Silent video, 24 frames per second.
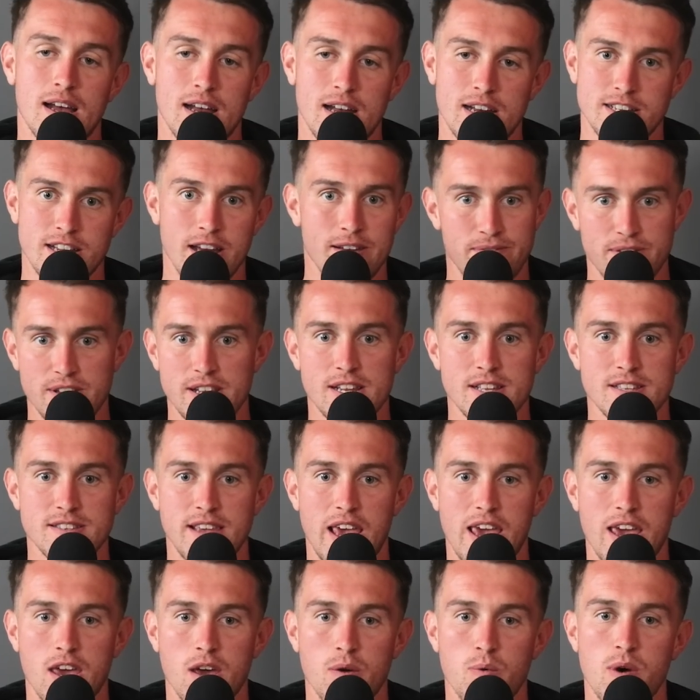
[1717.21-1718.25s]
I definitely didn't
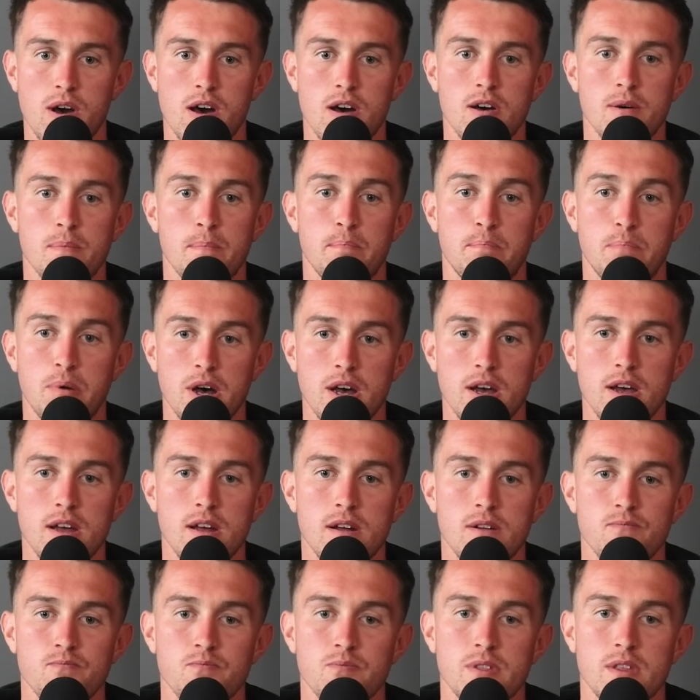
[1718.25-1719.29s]
take it well,
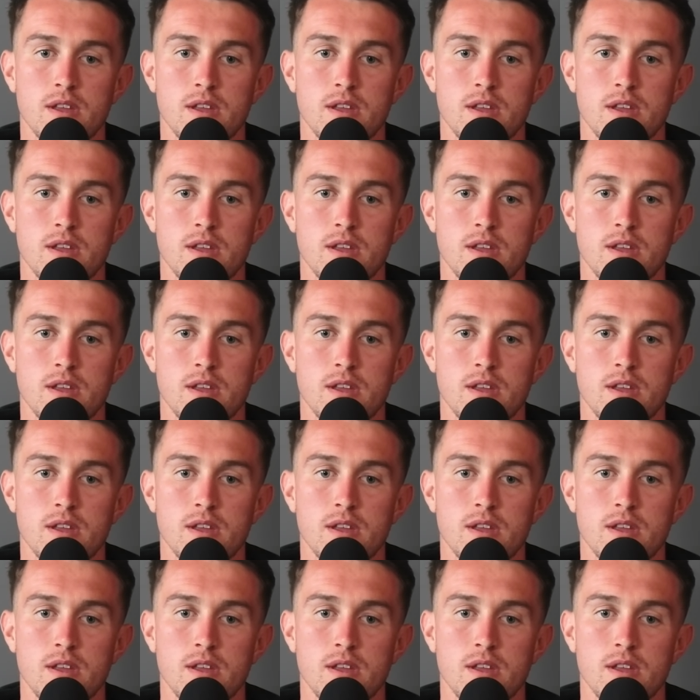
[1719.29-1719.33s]
but